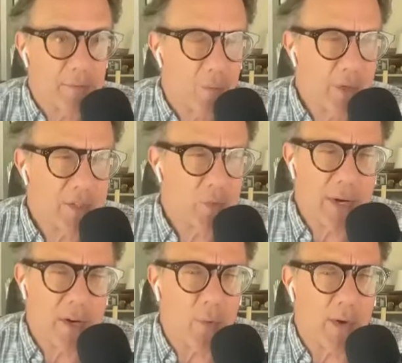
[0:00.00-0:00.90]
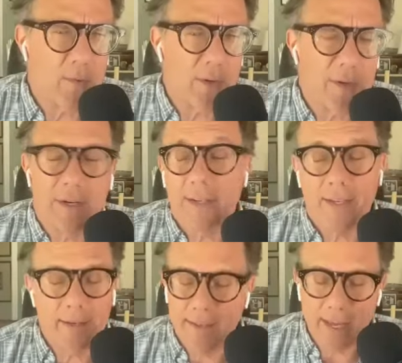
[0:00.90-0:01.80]
It's weird. What
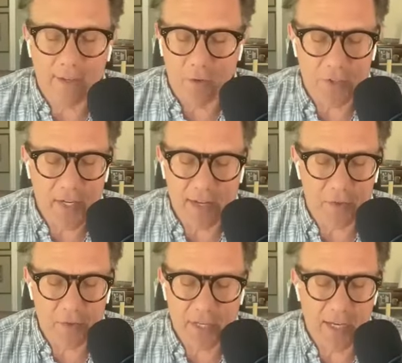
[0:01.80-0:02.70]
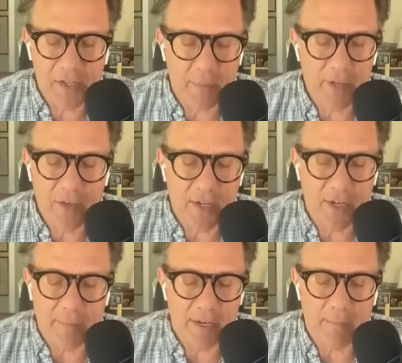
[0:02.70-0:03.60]
that whole Santos case. I mean, you talk
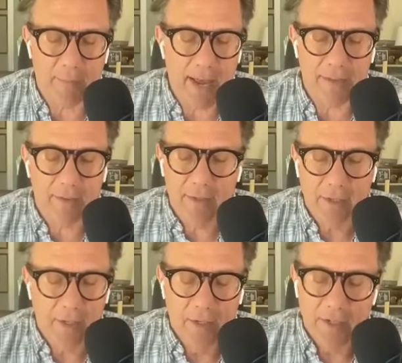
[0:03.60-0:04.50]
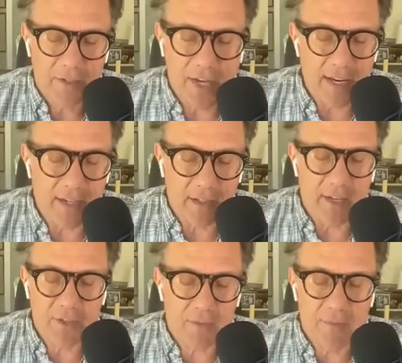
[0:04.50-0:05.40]
about a
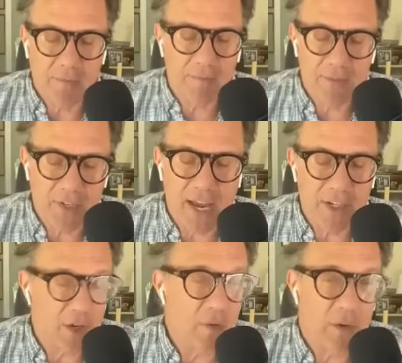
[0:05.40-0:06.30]
psycho.